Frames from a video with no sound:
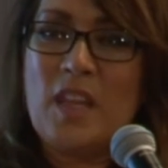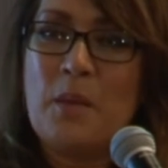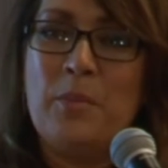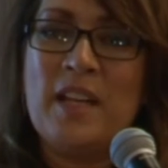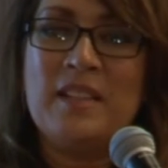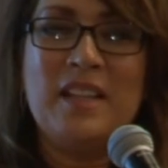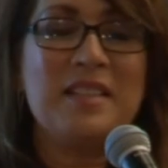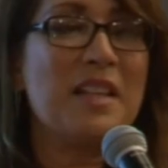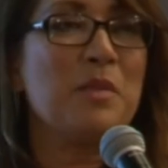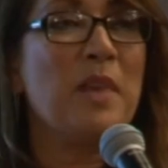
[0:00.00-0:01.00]
But it
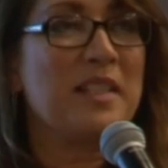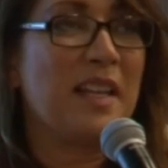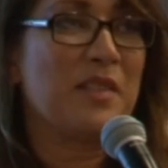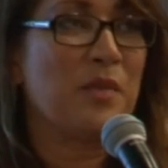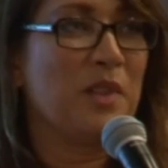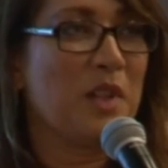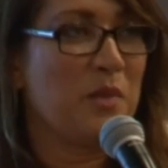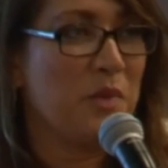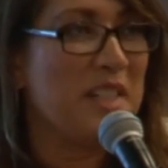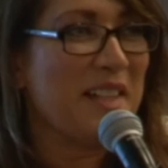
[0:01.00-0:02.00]
doesn't make sense for a lot
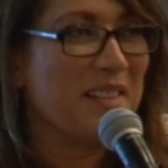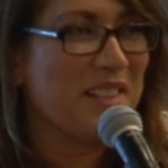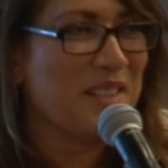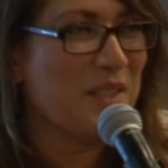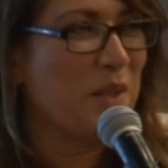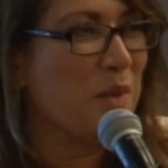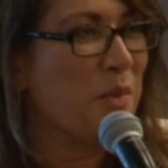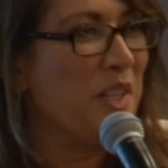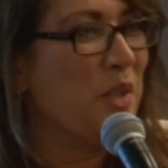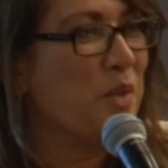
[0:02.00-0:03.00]
of retailers. So
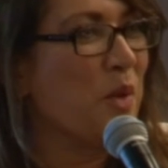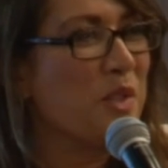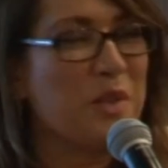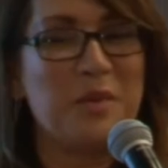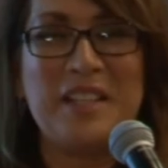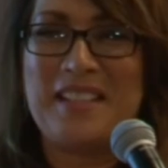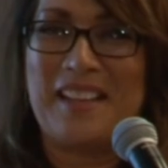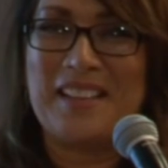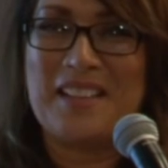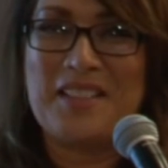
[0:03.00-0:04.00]
when you talk to
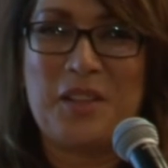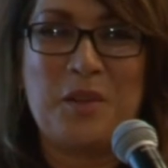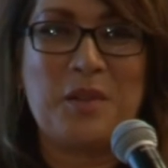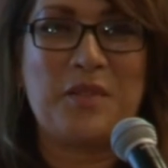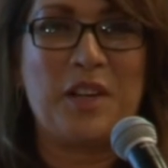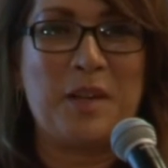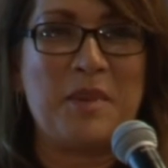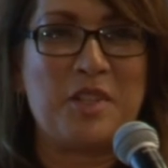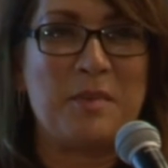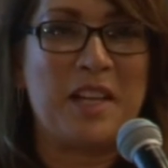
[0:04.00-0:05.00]
retailers, you know, it's very
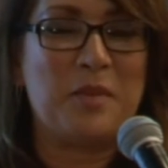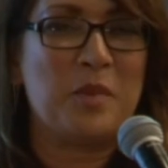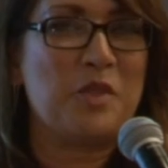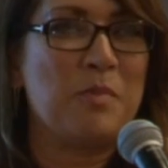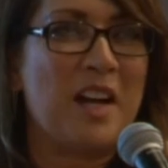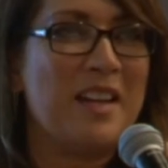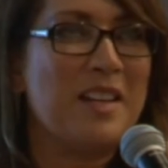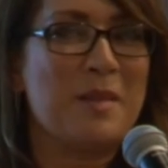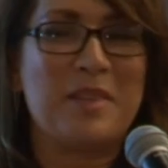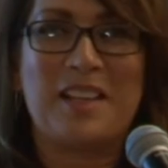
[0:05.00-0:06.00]
much about which buyer
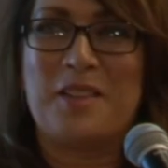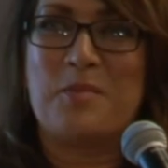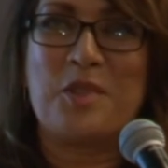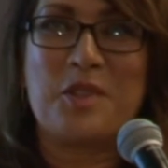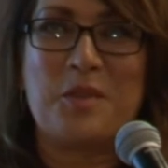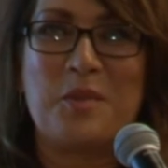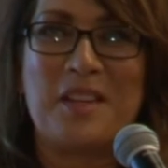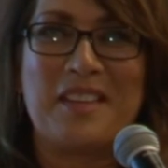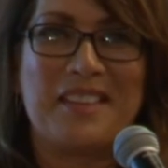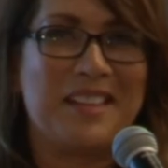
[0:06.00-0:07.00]
am I going to put you
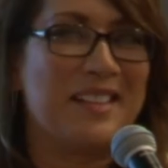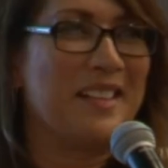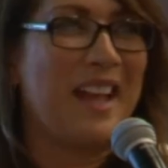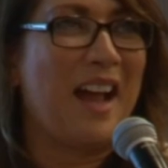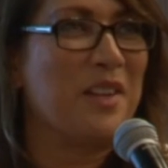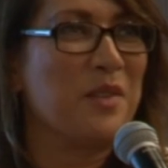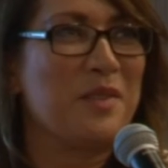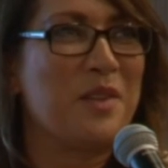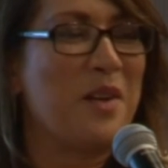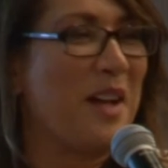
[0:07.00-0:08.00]
with? And I don't
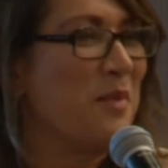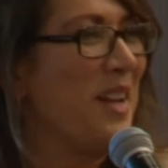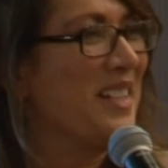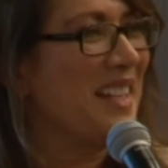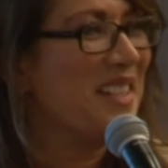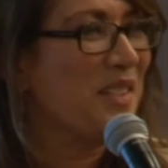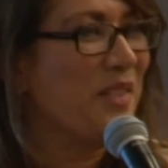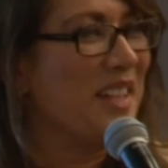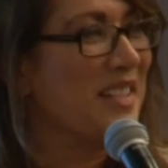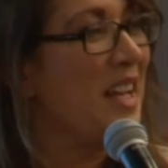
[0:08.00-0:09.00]
know how to make sense of this.